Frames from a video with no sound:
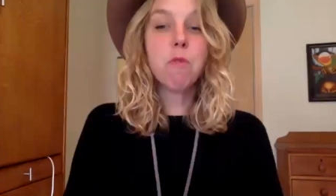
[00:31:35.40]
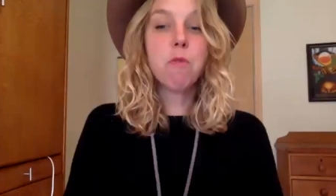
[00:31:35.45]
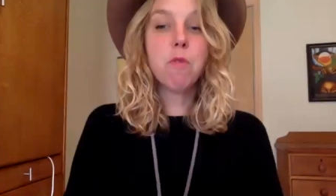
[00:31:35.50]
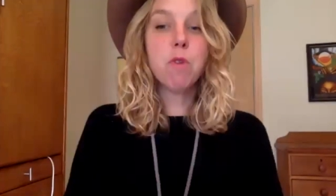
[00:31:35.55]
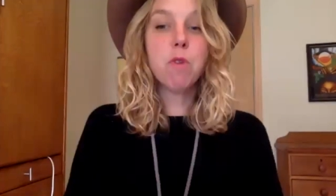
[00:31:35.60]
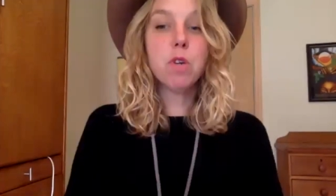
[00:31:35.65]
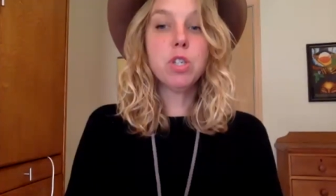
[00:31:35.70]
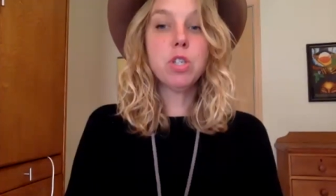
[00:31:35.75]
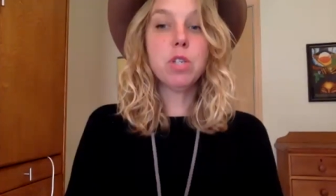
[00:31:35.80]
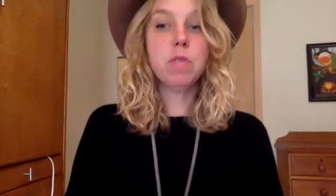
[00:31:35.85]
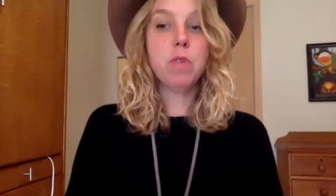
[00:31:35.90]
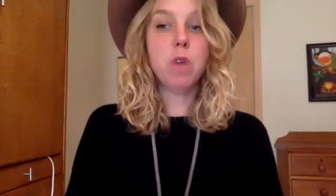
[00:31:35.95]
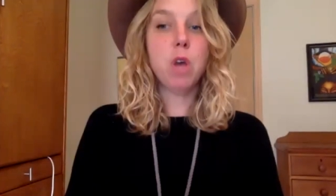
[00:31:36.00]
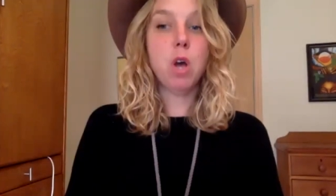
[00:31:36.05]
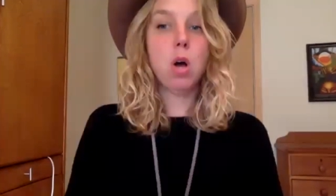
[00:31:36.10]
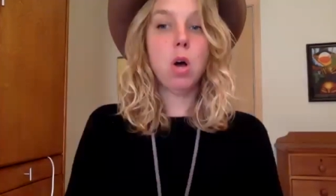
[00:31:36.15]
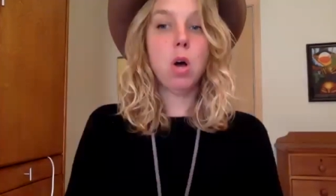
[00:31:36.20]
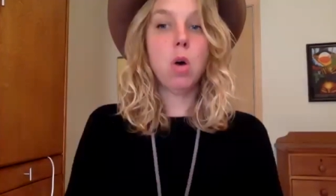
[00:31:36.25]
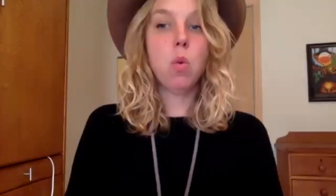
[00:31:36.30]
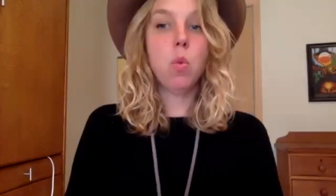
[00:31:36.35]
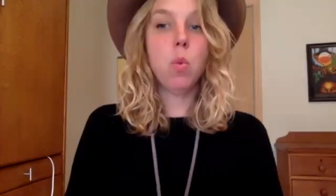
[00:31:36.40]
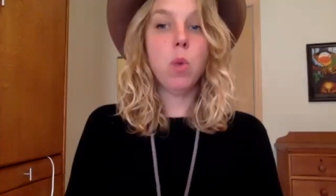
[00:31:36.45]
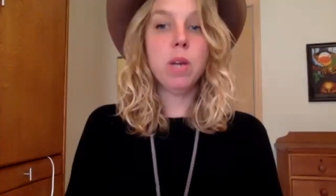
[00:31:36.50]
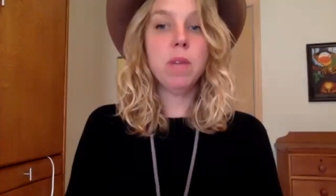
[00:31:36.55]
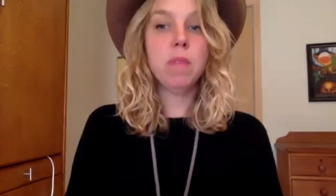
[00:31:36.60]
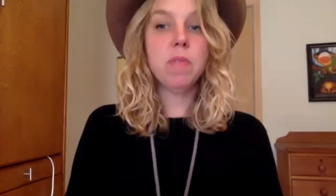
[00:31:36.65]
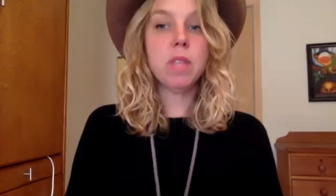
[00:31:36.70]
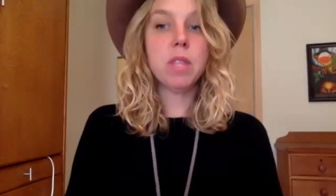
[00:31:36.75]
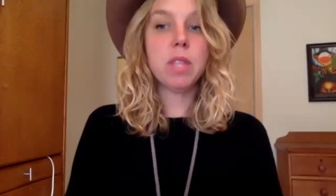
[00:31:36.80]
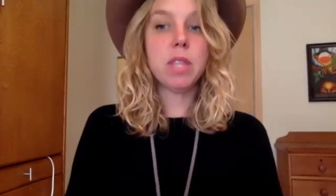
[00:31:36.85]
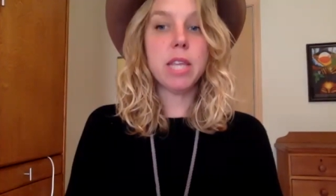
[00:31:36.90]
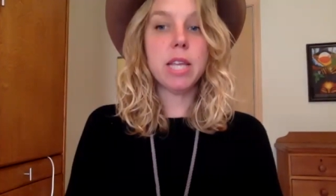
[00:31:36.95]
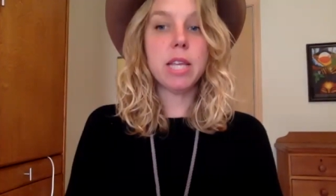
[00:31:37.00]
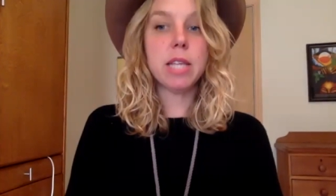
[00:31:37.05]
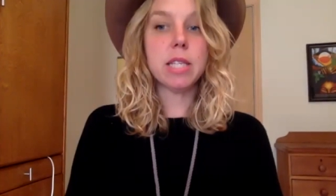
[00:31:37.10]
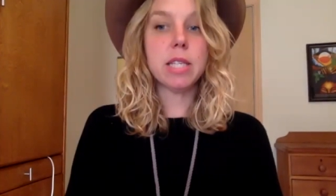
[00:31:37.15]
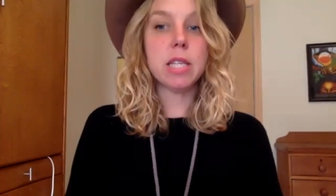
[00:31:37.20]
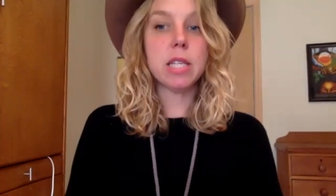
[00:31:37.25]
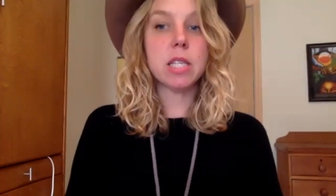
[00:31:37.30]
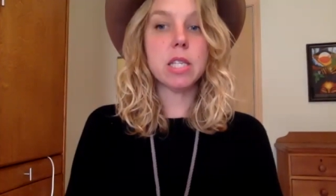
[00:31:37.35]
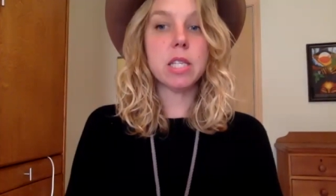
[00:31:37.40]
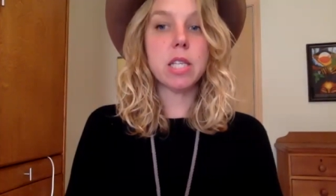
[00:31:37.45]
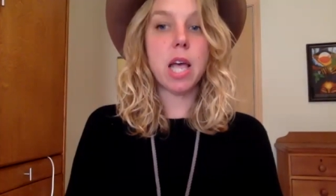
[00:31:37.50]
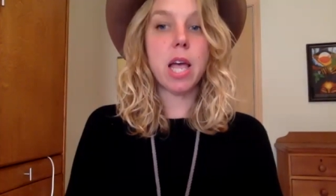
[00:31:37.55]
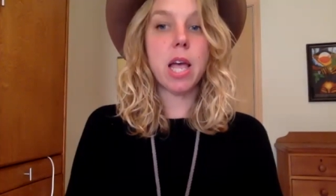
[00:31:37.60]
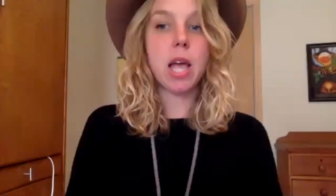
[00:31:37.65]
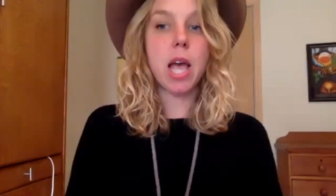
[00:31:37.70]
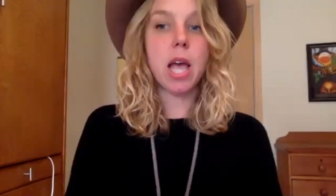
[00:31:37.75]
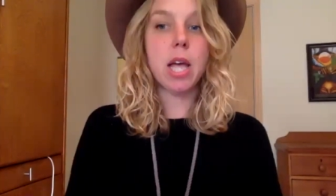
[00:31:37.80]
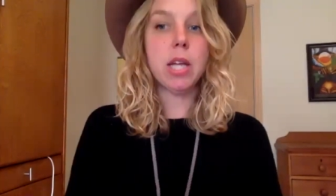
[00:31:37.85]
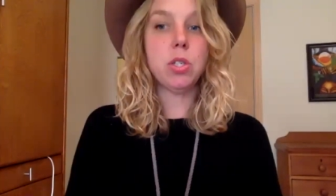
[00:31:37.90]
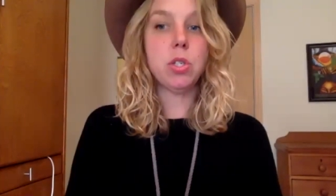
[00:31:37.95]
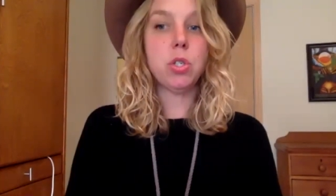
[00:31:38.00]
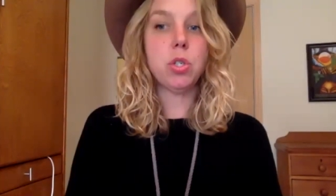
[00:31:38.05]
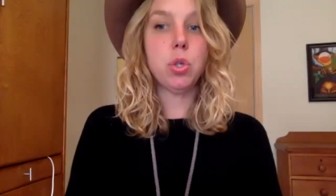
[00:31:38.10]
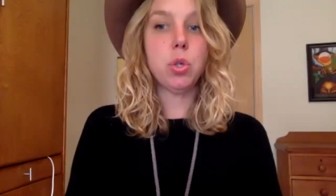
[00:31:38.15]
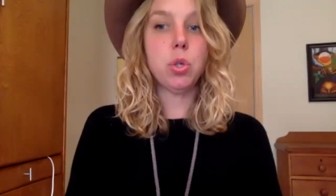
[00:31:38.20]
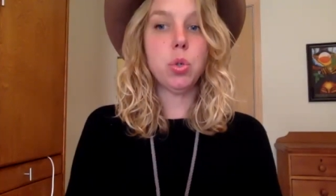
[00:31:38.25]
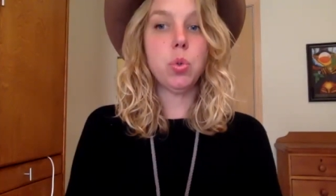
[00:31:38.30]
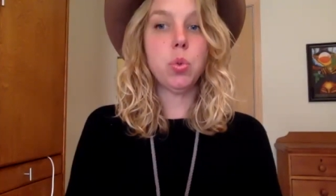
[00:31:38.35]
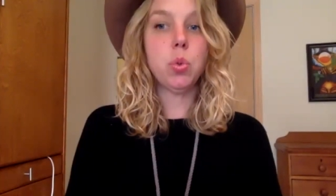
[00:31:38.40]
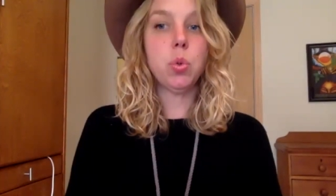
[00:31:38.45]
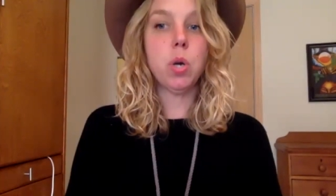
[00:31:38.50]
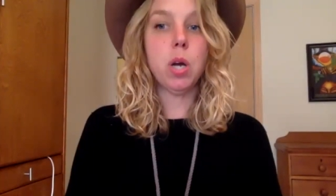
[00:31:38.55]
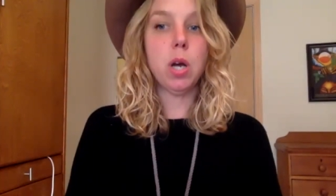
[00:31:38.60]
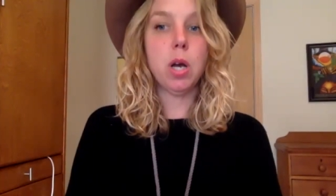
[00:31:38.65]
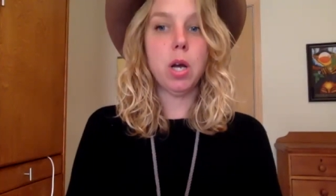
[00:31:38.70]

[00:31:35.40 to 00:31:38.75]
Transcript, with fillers: first of all, one of the things is is I, I do